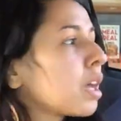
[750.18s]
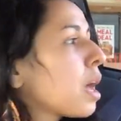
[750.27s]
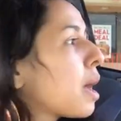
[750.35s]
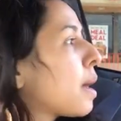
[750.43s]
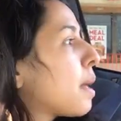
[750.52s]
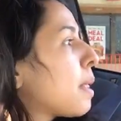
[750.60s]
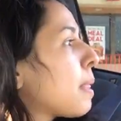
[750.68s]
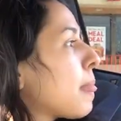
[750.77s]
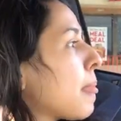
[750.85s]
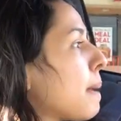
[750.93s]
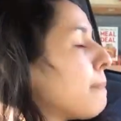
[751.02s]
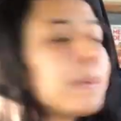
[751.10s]
It's hot.
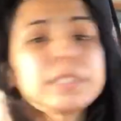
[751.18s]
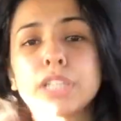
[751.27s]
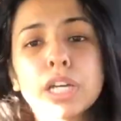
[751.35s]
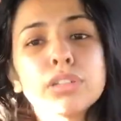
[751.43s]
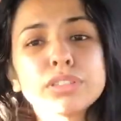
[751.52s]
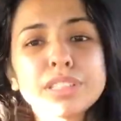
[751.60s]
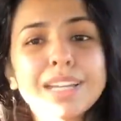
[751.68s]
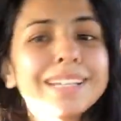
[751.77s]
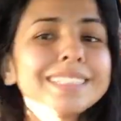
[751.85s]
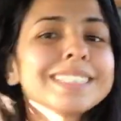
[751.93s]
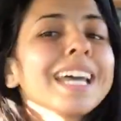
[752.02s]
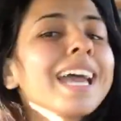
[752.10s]
McDonald's
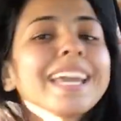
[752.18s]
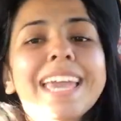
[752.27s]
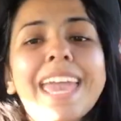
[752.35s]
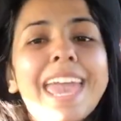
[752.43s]
nuggets. Yeah, hot.